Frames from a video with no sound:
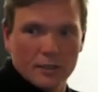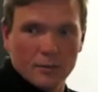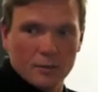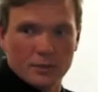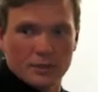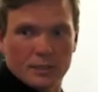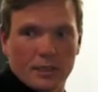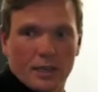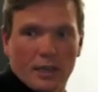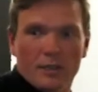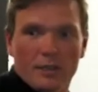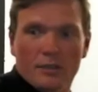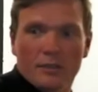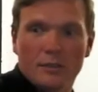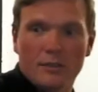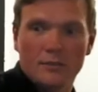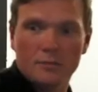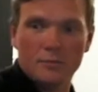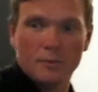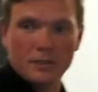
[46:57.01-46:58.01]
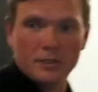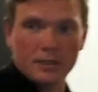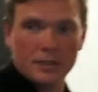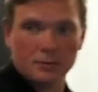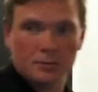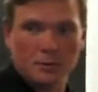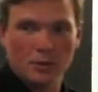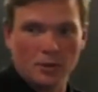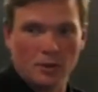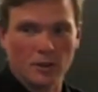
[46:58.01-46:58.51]
Once again, made
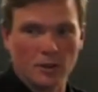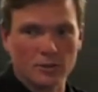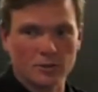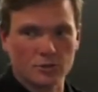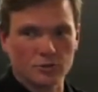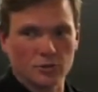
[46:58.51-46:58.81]
Jasmine look like a